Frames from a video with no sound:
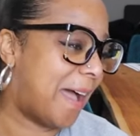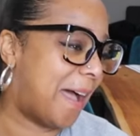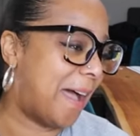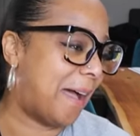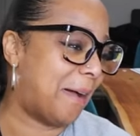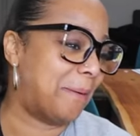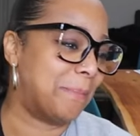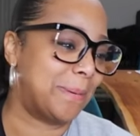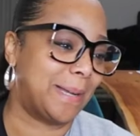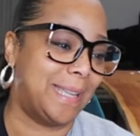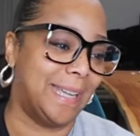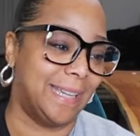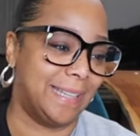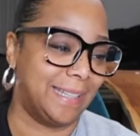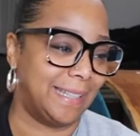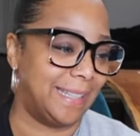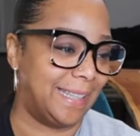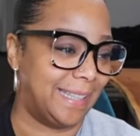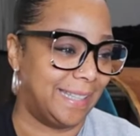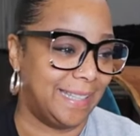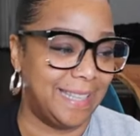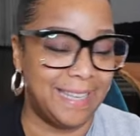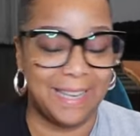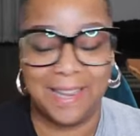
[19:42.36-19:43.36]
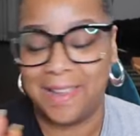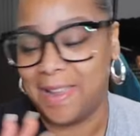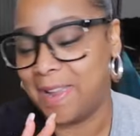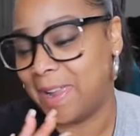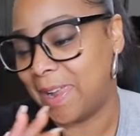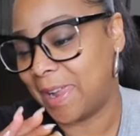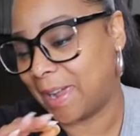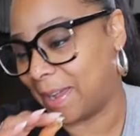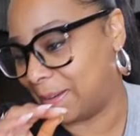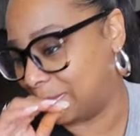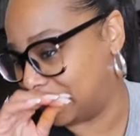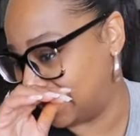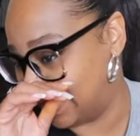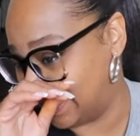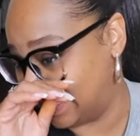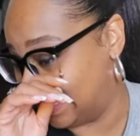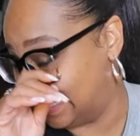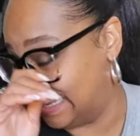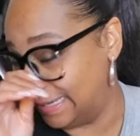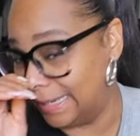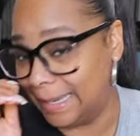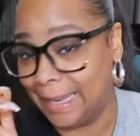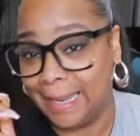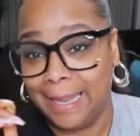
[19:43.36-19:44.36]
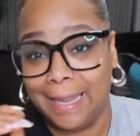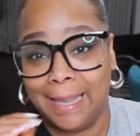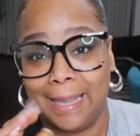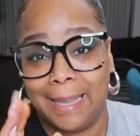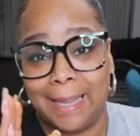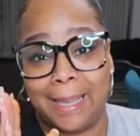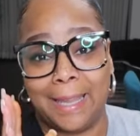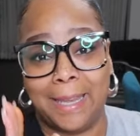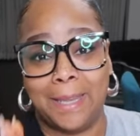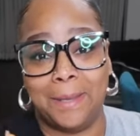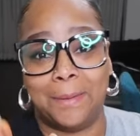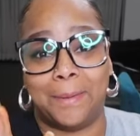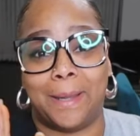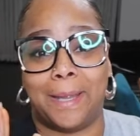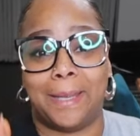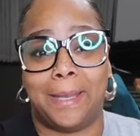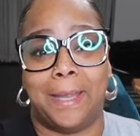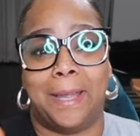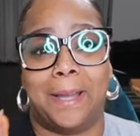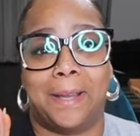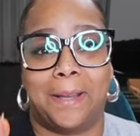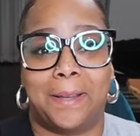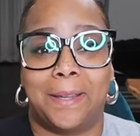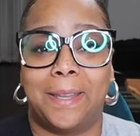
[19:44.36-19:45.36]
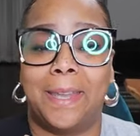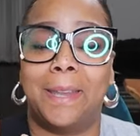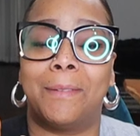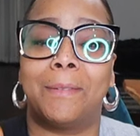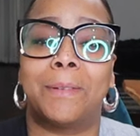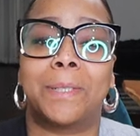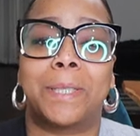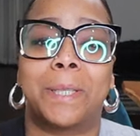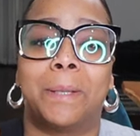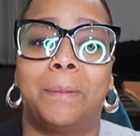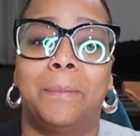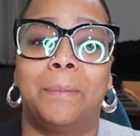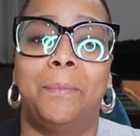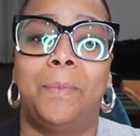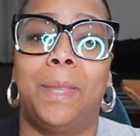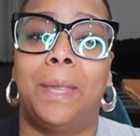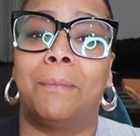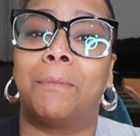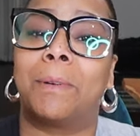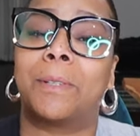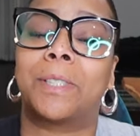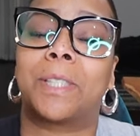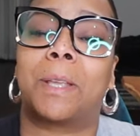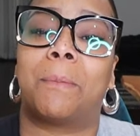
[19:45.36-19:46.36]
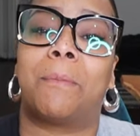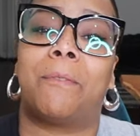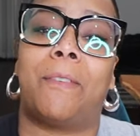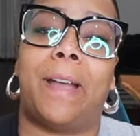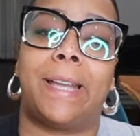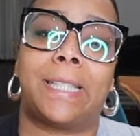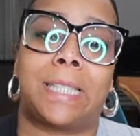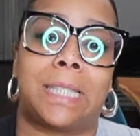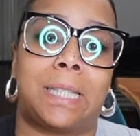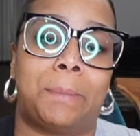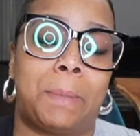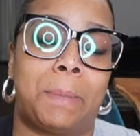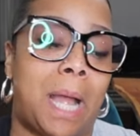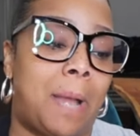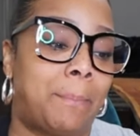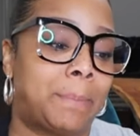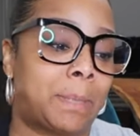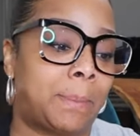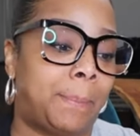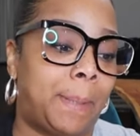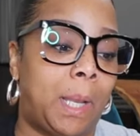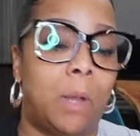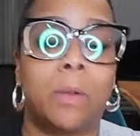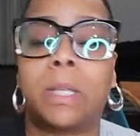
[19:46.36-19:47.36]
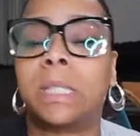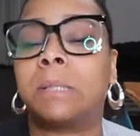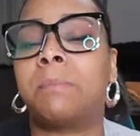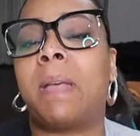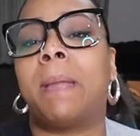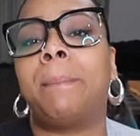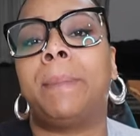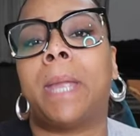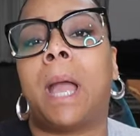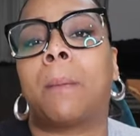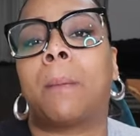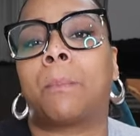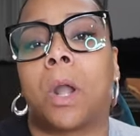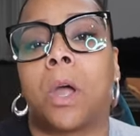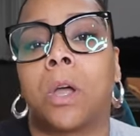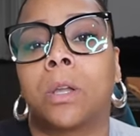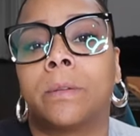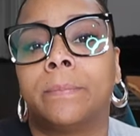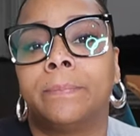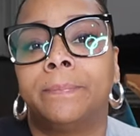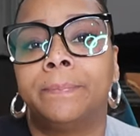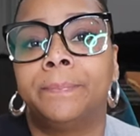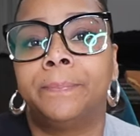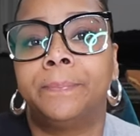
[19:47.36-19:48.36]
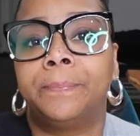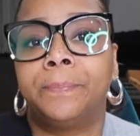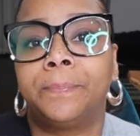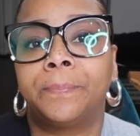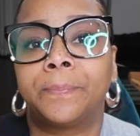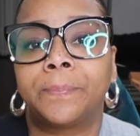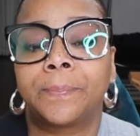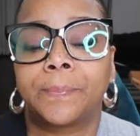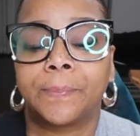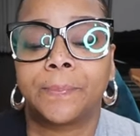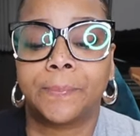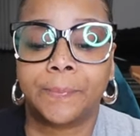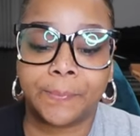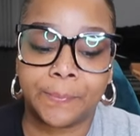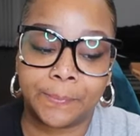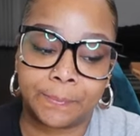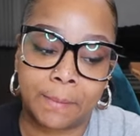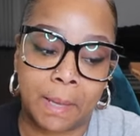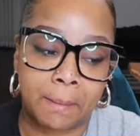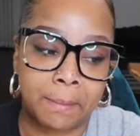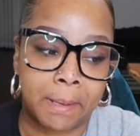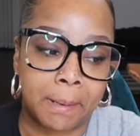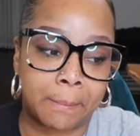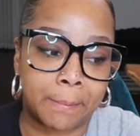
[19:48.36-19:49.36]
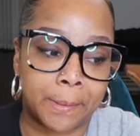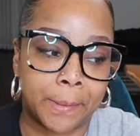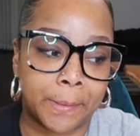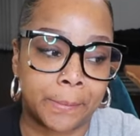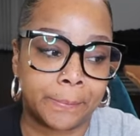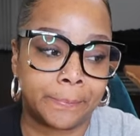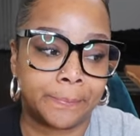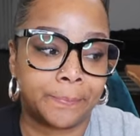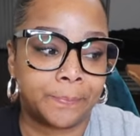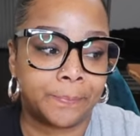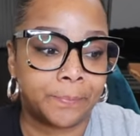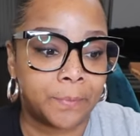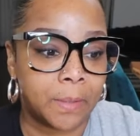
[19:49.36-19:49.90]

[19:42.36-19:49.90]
I'm good. I'm good. Anyway, y'all, give her some give her some advice in the comments below, cause maybe I'm wrong. Maybe I'm wrong.